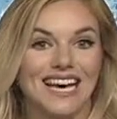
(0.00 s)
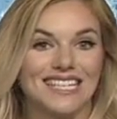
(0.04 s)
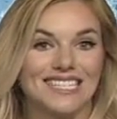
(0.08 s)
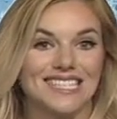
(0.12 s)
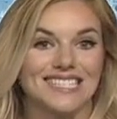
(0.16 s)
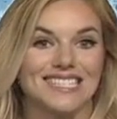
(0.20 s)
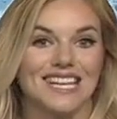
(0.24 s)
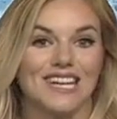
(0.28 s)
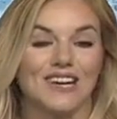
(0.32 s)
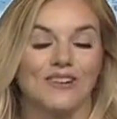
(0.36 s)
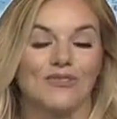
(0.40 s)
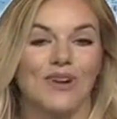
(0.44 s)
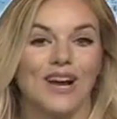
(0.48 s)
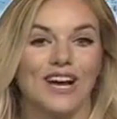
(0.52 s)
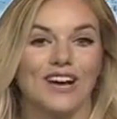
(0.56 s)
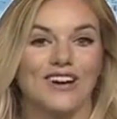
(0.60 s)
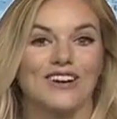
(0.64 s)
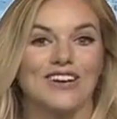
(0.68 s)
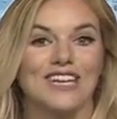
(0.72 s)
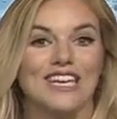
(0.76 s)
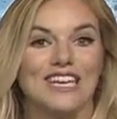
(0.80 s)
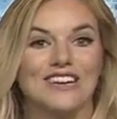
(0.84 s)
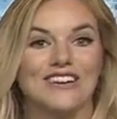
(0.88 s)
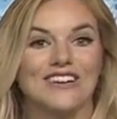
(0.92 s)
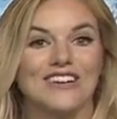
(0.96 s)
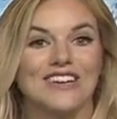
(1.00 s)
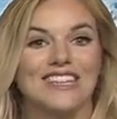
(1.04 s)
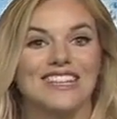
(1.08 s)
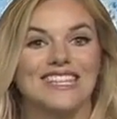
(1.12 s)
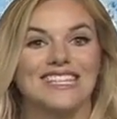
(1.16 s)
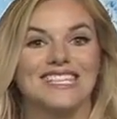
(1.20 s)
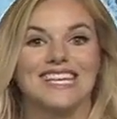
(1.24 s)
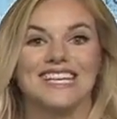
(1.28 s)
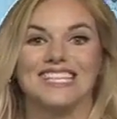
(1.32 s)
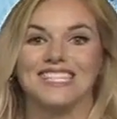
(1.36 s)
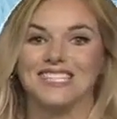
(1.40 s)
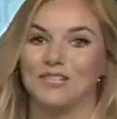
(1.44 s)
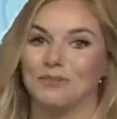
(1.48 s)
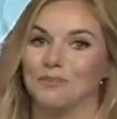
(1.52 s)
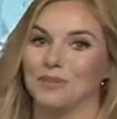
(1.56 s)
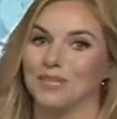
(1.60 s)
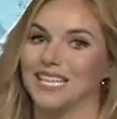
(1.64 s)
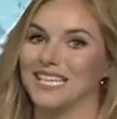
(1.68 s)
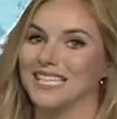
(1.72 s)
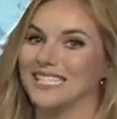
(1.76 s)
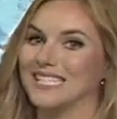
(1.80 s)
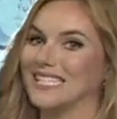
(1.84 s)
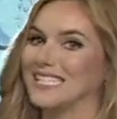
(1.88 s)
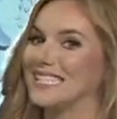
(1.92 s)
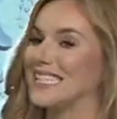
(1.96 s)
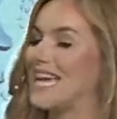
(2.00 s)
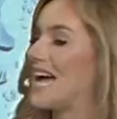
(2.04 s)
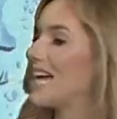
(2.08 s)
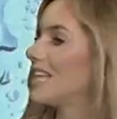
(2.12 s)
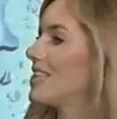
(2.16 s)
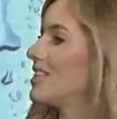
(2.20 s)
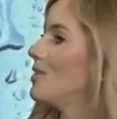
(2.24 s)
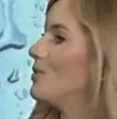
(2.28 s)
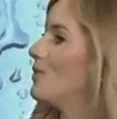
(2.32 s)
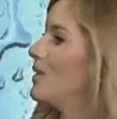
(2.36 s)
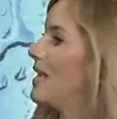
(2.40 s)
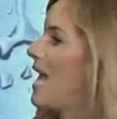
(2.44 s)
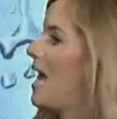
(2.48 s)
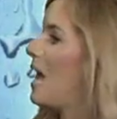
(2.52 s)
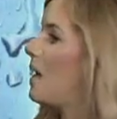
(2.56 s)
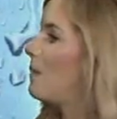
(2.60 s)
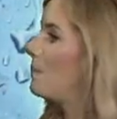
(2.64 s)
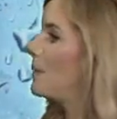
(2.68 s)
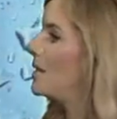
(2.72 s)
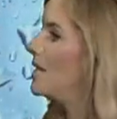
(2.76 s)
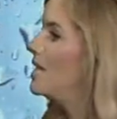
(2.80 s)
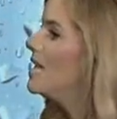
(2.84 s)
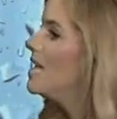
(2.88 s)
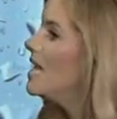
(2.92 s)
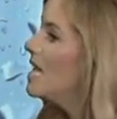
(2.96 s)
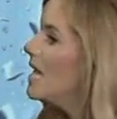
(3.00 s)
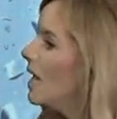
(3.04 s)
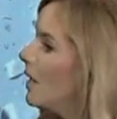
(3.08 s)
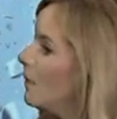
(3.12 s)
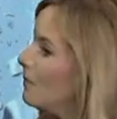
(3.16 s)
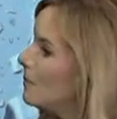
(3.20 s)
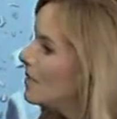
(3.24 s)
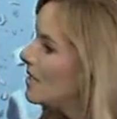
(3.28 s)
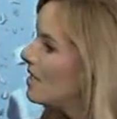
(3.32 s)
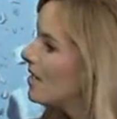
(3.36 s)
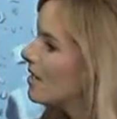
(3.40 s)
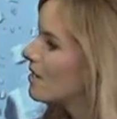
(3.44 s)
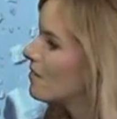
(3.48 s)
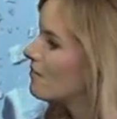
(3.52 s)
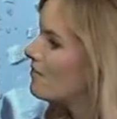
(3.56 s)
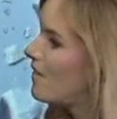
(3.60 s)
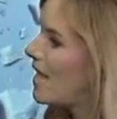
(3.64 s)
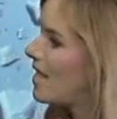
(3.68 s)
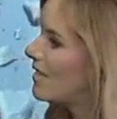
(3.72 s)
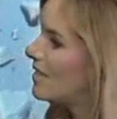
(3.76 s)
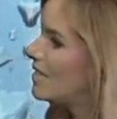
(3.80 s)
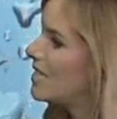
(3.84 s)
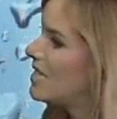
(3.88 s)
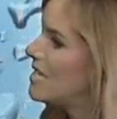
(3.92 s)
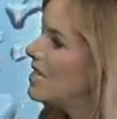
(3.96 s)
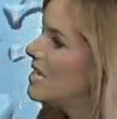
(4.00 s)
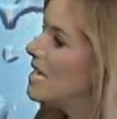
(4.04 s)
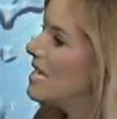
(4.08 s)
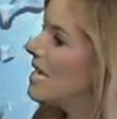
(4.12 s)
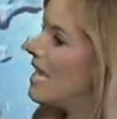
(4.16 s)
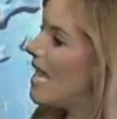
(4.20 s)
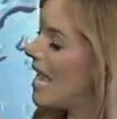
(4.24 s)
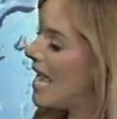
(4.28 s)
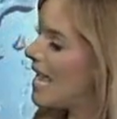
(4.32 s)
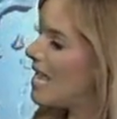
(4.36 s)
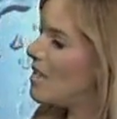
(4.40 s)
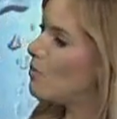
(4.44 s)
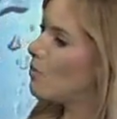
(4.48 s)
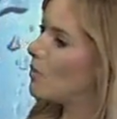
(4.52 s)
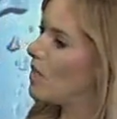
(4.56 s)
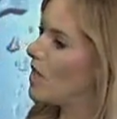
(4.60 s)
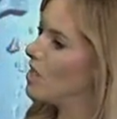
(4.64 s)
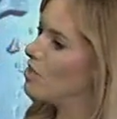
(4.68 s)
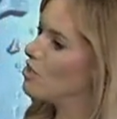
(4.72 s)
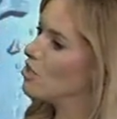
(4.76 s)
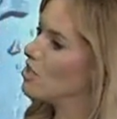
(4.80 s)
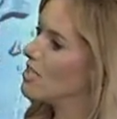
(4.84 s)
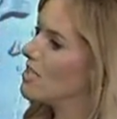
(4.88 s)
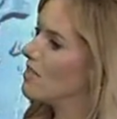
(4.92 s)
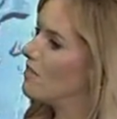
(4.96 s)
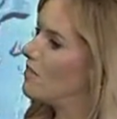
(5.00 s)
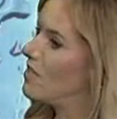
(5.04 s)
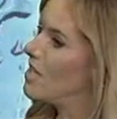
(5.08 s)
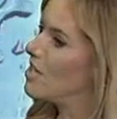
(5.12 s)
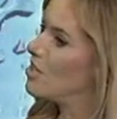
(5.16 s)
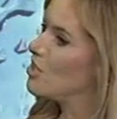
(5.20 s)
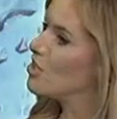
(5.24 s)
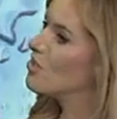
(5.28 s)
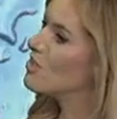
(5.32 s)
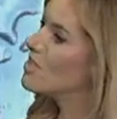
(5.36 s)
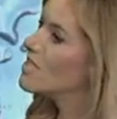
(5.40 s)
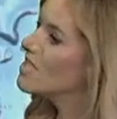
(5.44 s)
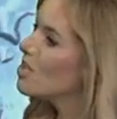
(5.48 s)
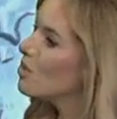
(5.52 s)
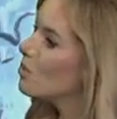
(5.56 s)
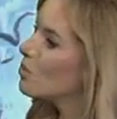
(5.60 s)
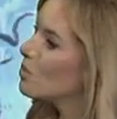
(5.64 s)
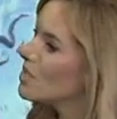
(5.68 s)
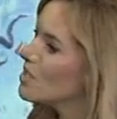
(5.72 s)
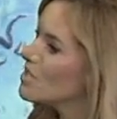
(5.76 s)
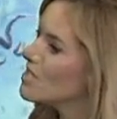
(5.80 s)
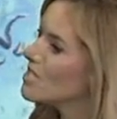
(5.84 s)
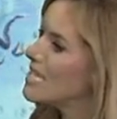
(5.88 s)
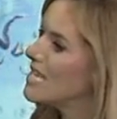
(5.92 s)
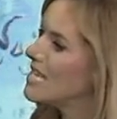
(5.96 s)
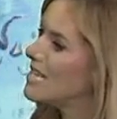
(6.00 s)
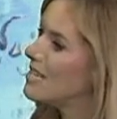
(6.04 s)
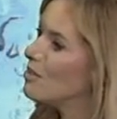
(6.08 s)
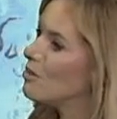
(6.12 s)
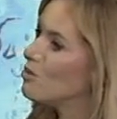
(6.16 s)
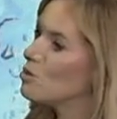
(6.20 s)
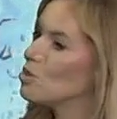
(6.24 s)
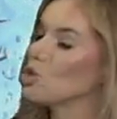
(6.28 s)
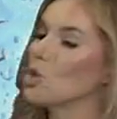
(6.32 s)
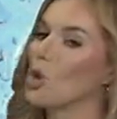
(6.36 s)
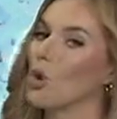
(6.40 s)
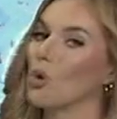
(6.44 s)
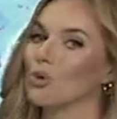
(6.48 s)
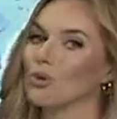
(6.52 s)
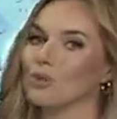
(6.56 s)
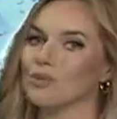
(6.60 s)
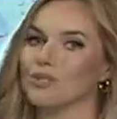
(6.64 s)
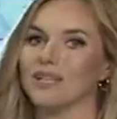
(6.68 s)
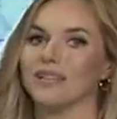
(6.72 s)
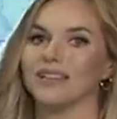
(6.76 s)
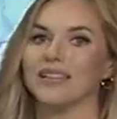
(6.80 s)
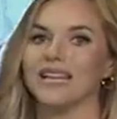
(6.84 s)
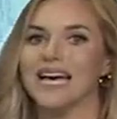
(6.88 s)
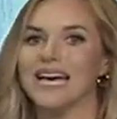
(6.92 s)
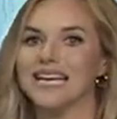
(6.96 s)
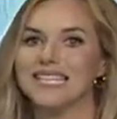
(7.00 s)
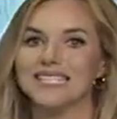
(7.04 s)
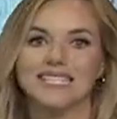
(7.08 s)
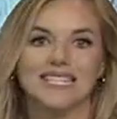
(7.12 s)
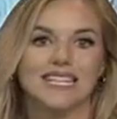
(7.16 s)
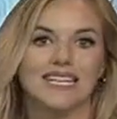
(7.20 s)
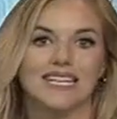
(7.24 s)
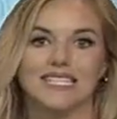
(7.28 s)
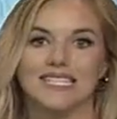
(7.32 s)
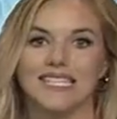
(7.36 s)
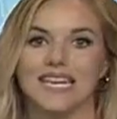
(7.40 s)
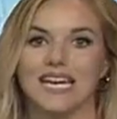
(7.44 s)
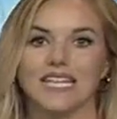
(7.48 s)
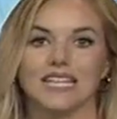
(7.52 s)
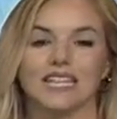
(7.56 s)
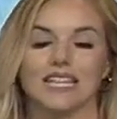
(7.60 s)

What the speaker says: to set a record here in the desert, but that's exactly what happened. Up in Yucca Valley, 8/100ths of an inch. So still, we're seeing those totals less than 1/10